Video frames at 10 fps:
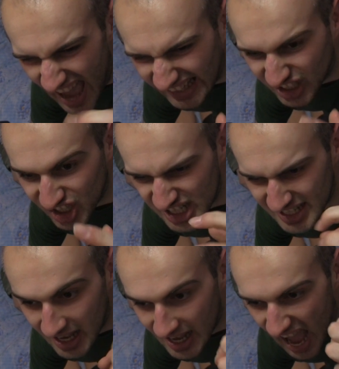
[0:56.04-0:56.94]
actor, as
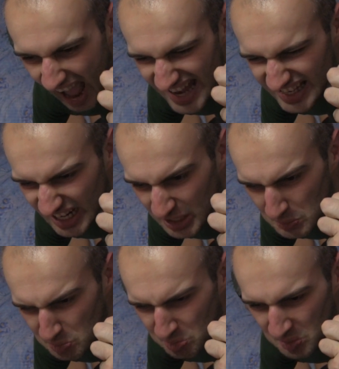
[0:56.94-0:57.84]
a as a
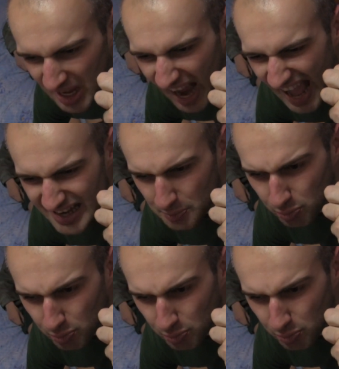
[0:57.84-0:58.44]
as a